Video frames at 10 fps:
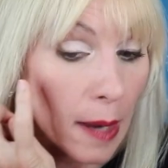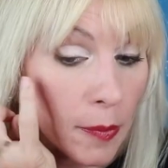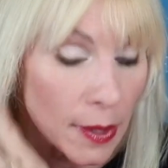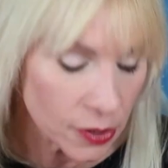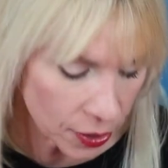eye
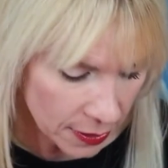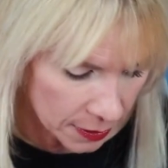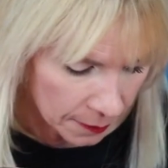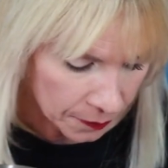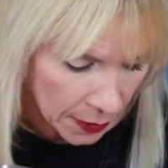
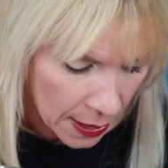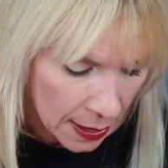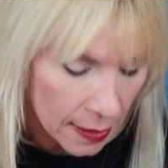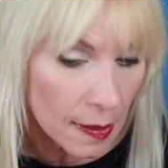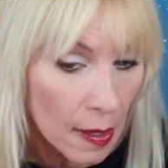brushes.
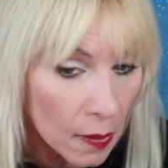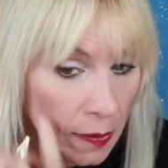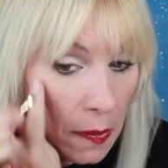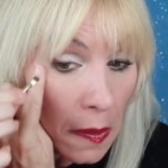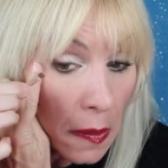Now
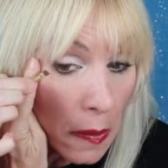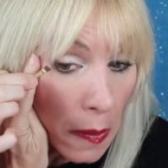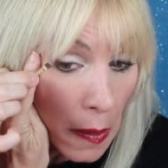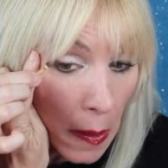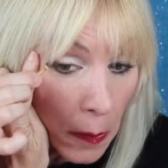in
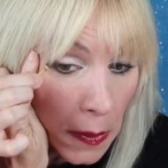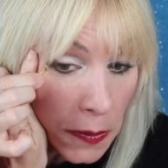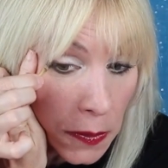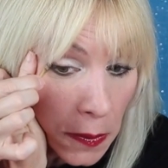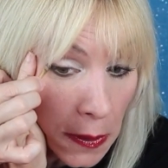here, I want
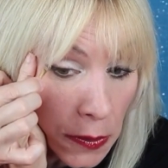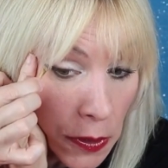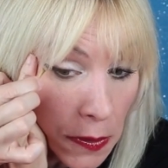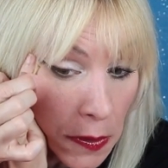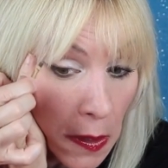to sort of
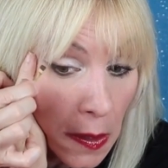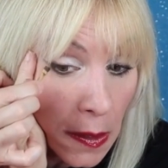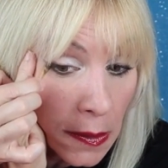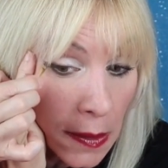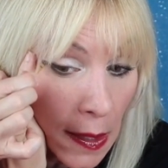just
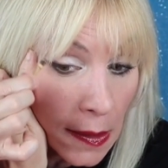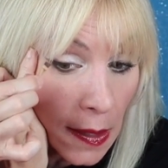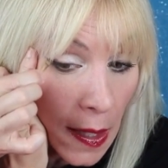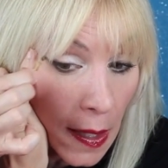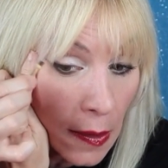take
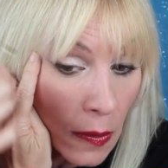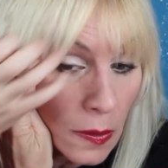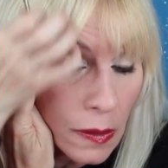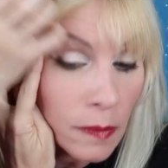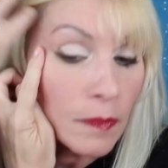the
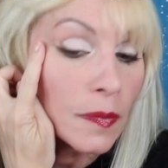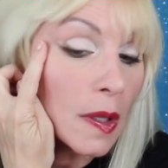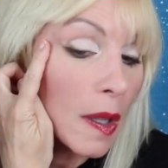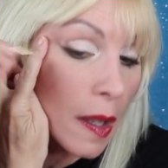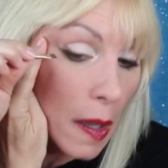angle
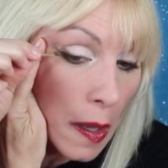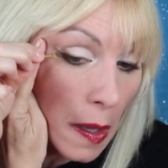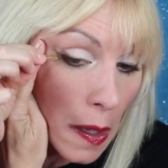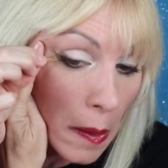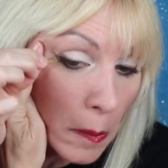
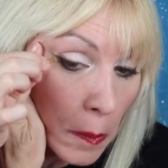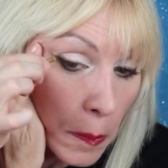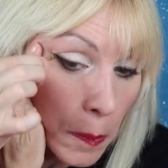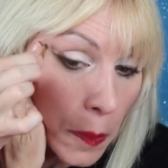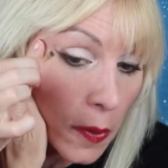and
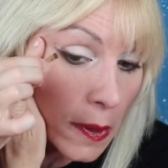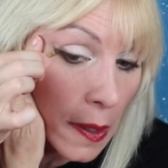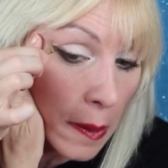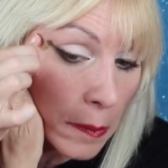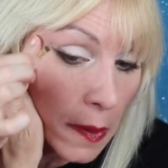pull
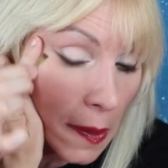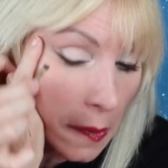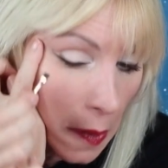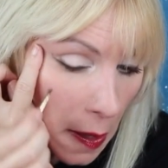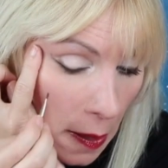it up
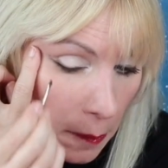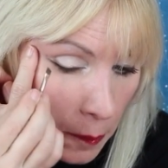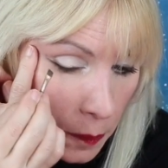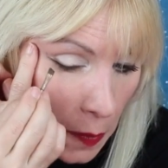like that.